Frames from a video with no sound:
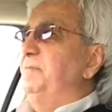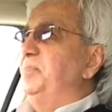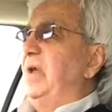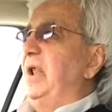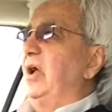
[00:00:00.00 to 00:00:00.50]

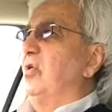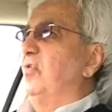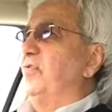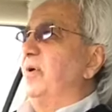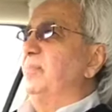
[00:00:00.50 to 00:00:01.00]
Then I go
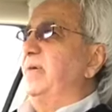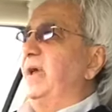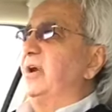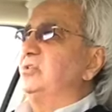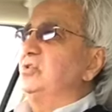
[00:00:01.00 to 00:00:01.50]
from
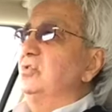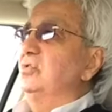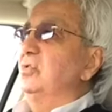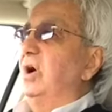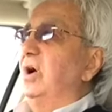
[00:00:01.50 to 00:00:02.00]
there
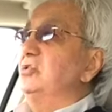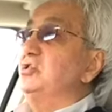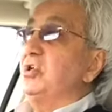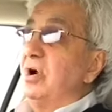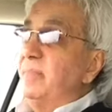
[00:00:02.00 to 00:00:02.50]
to uh,
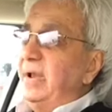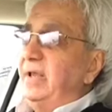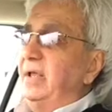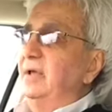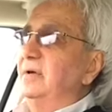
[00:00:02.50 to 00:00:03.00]

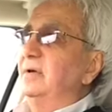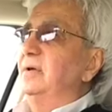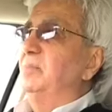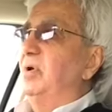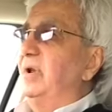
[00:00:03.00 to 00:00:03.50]
Germany,
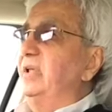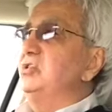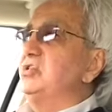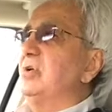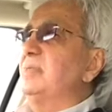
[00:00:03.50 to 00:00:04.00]
Berlin,
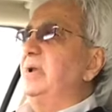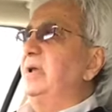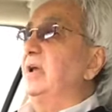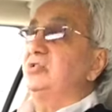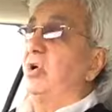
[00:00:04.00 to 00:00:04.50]

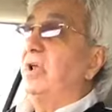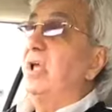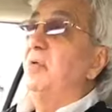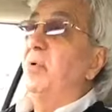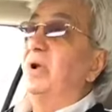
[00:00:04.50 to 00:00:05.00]
Germany. Sorry,
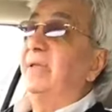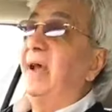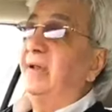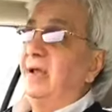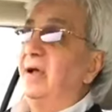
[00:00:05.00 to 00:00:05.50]

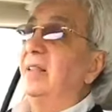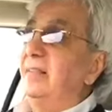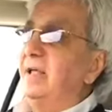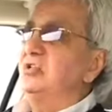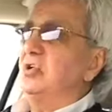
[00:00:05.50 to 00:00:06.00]
Bulgaria, and
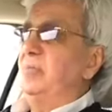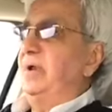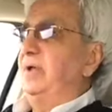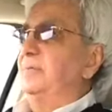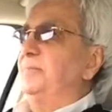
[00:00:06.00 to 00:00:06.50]
then Germany.